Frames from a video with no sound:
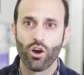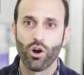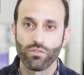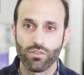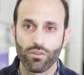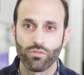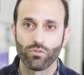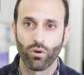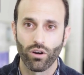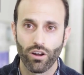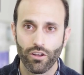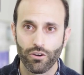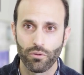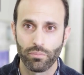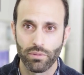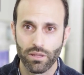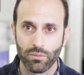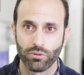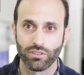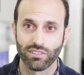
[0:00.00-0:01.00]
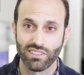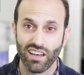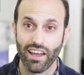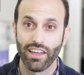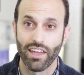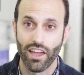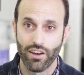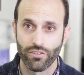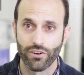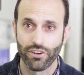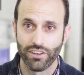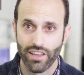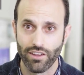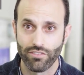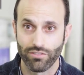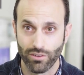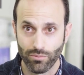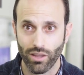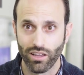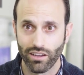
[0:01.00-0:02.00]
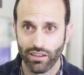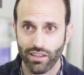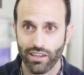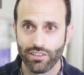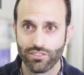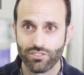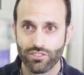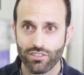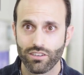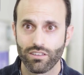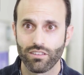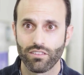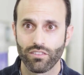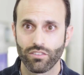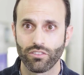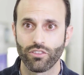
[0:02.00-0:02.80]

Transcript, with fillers: Over 400 people die every day from lung cancer.